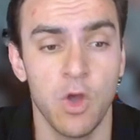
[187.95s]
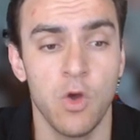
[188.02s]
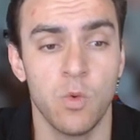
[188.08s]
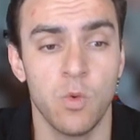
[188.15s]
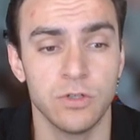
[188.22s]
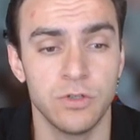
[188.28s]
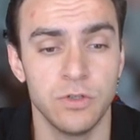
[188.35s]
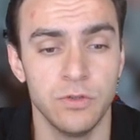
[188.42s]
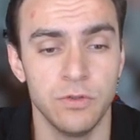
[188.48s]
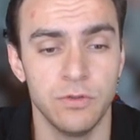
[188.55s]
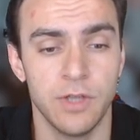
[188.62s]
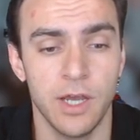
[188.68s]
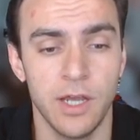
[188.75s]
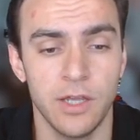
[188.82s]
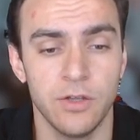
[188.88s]
Once you do
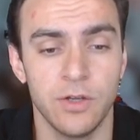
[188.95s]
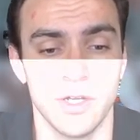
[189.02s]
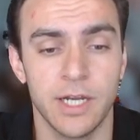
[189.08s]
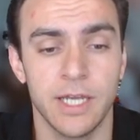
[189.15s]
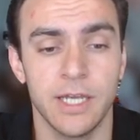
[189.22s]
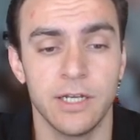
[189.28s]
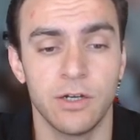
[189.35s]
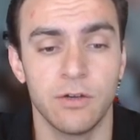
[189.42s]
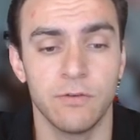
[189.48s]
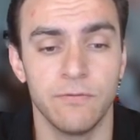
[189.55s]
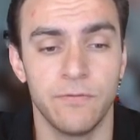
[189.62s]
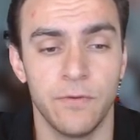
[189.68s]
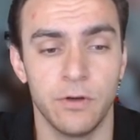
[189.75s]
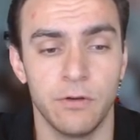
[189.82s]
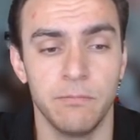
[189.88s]
that, you're going to hit
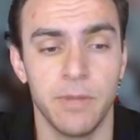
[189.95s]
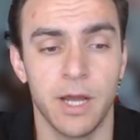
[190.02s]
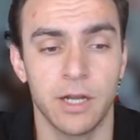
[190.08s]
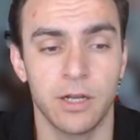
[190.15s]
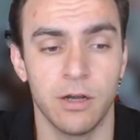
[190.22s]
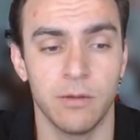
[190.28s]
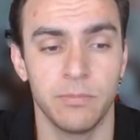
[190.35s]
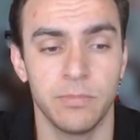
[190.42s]
confirm backup.